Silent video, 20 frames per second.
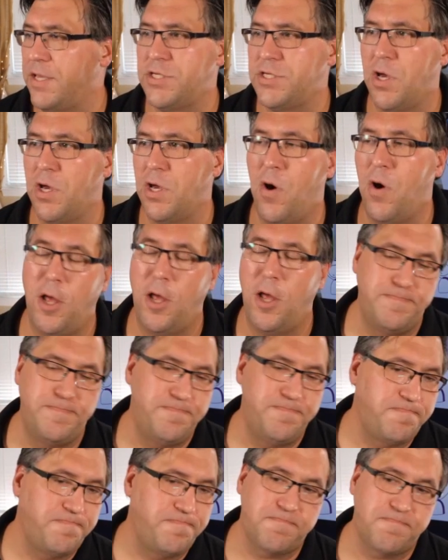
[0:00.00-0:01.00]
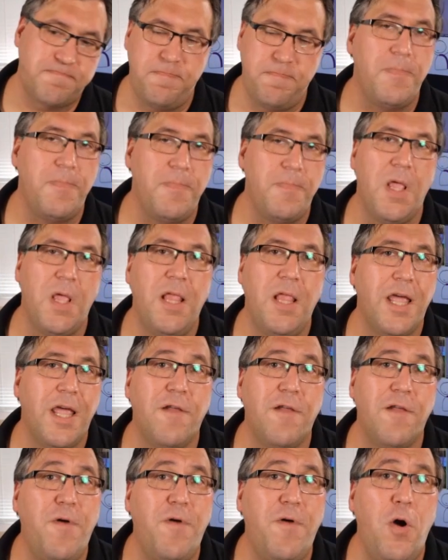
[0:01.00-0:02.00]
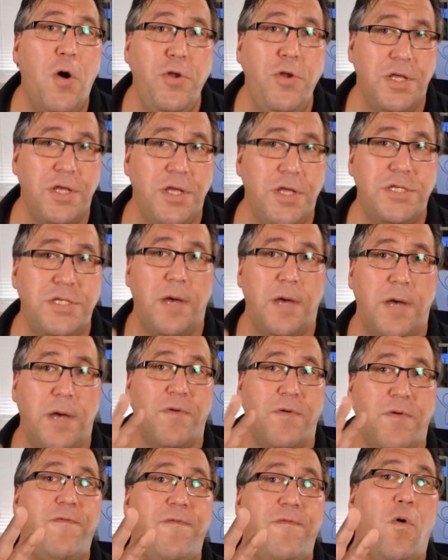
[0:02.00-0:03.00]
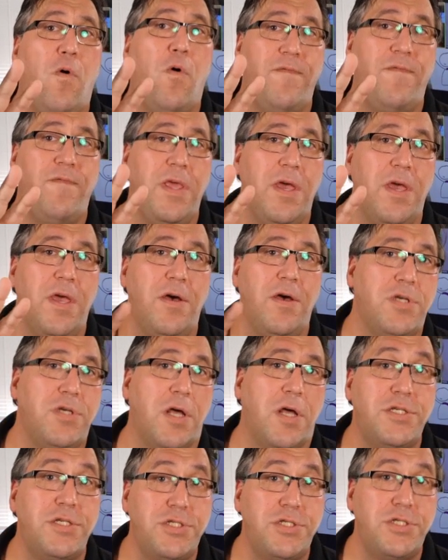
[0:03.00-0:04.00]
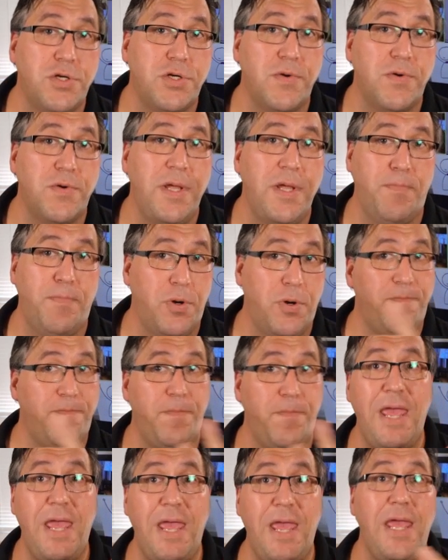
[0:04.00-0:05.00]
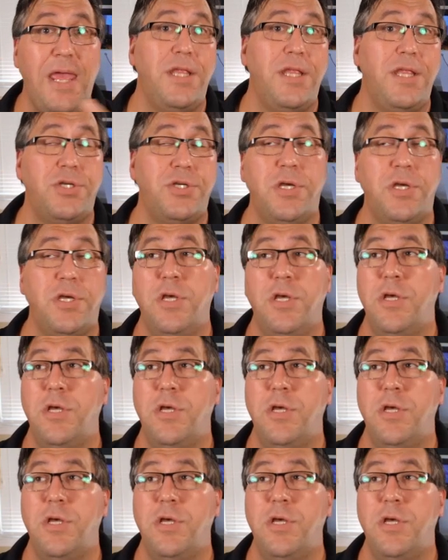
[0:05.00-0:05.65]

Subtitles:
So on a phone, you can see up to 4 videos on a screen per page.